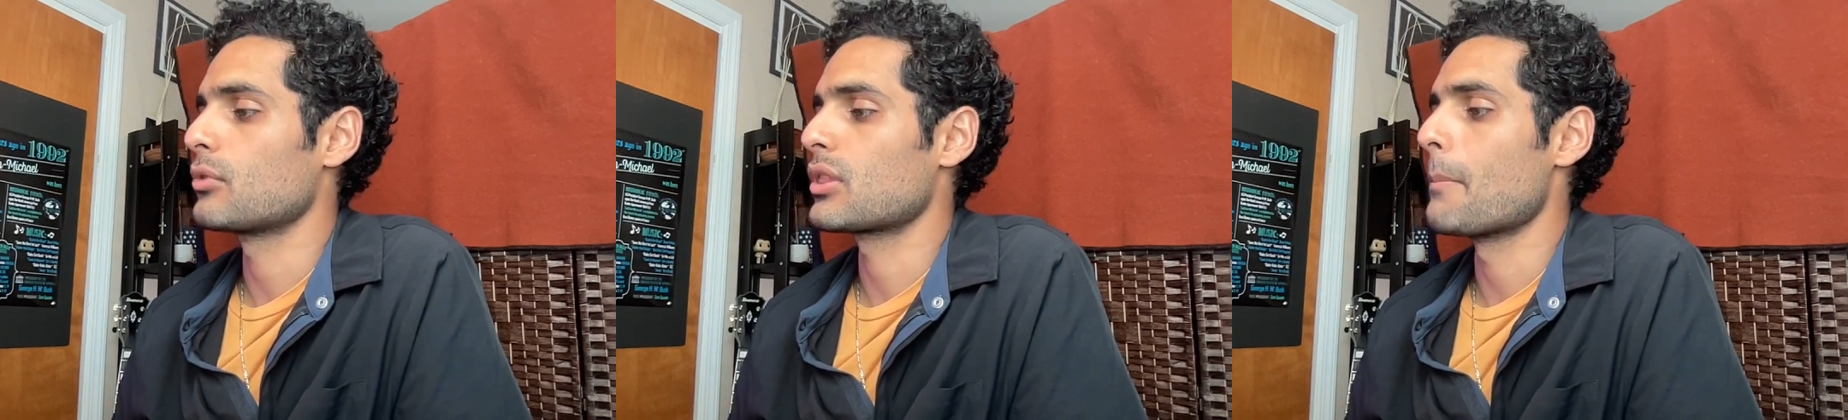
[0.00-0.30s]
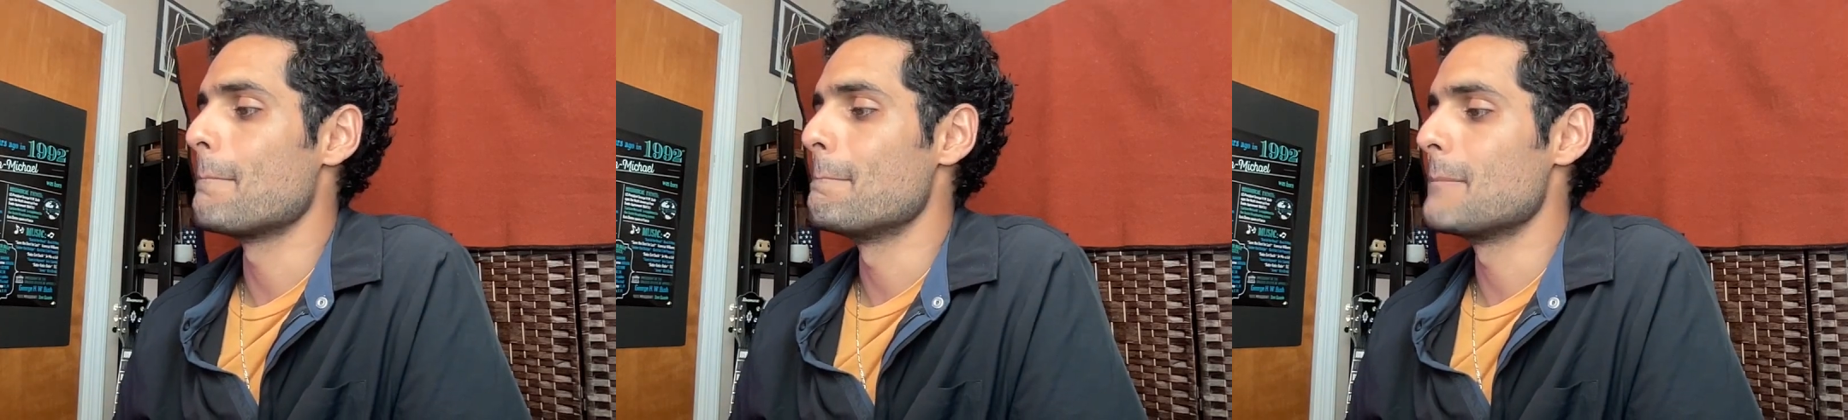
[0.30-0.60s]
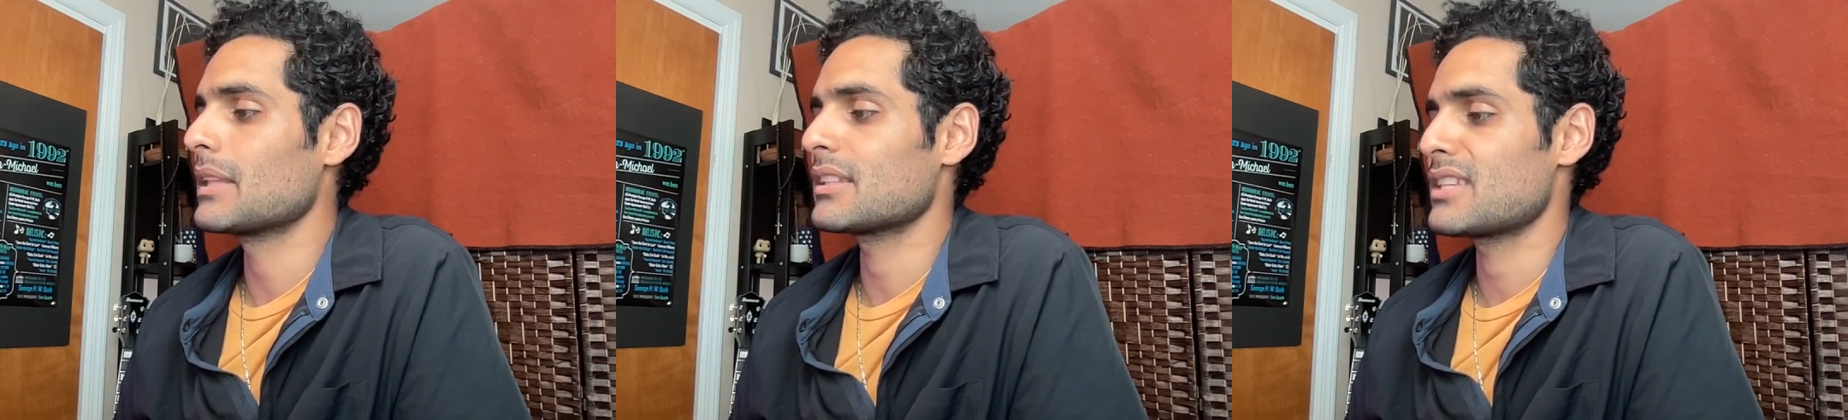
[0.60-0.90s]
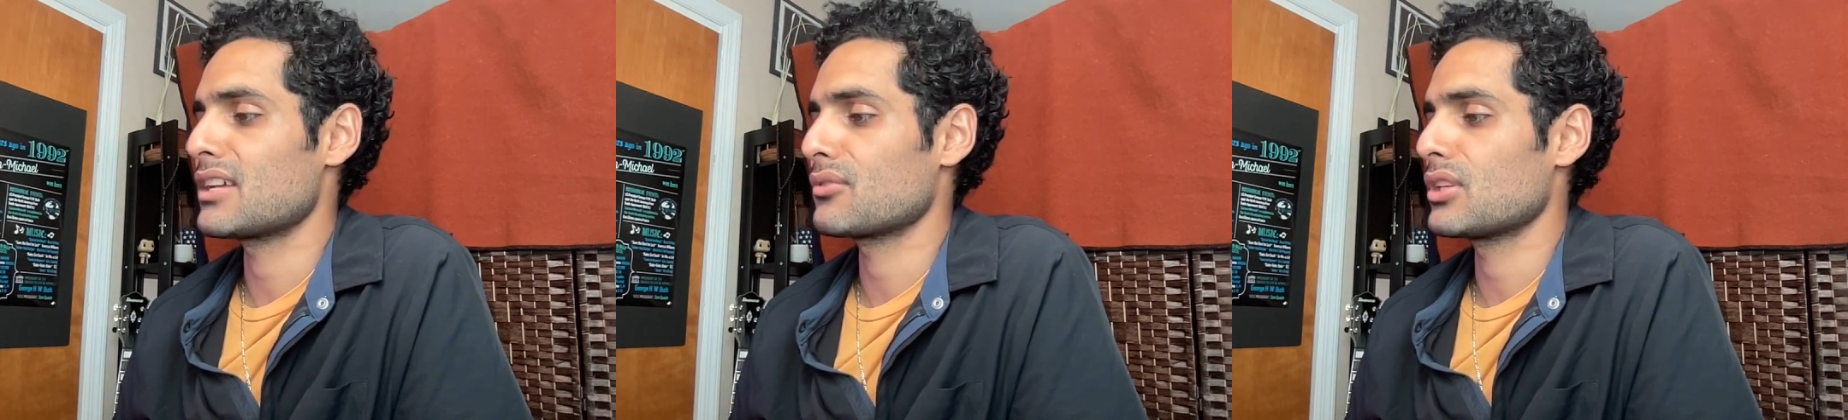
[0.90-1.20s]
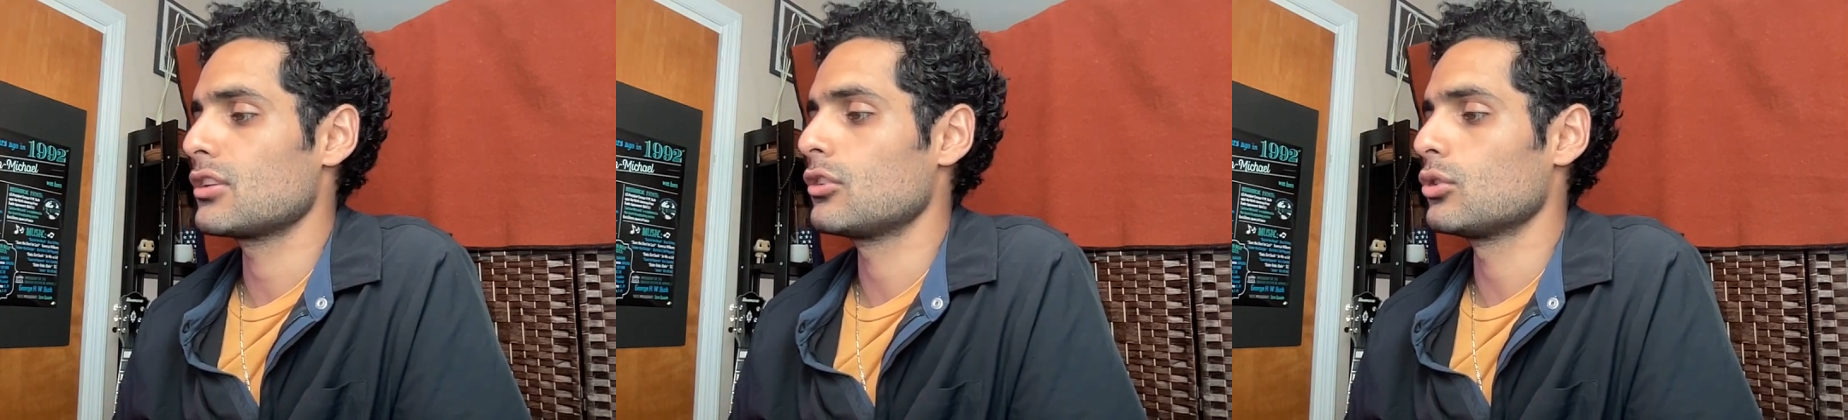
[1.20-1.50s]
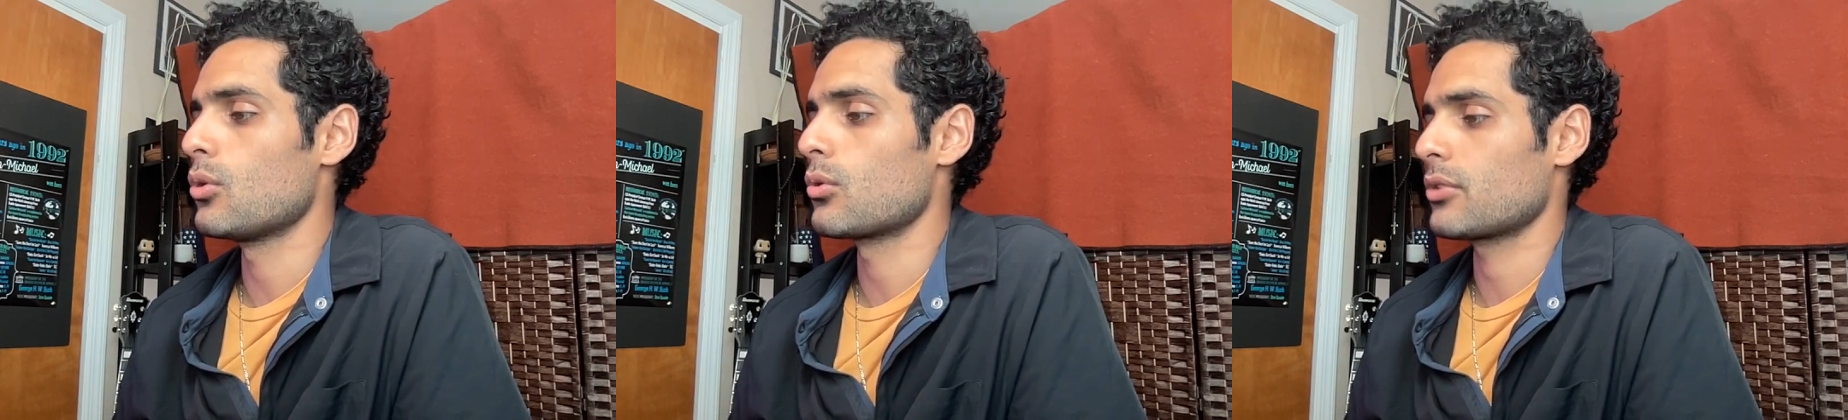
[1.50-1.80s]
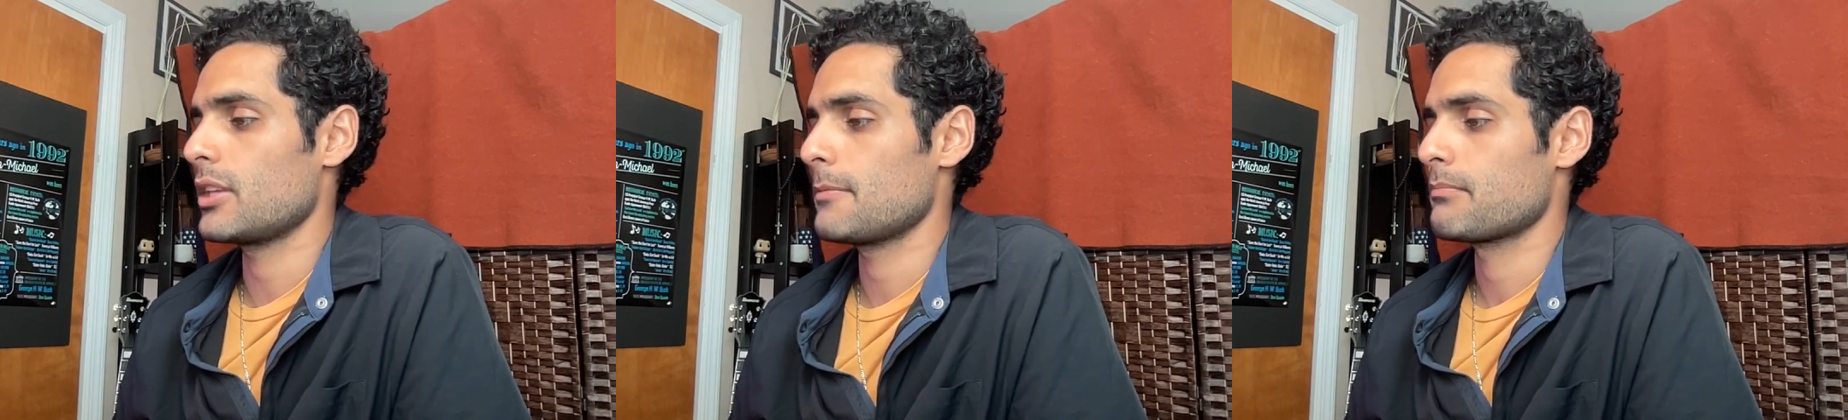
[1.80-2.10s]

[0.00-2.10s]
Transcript: with military glory.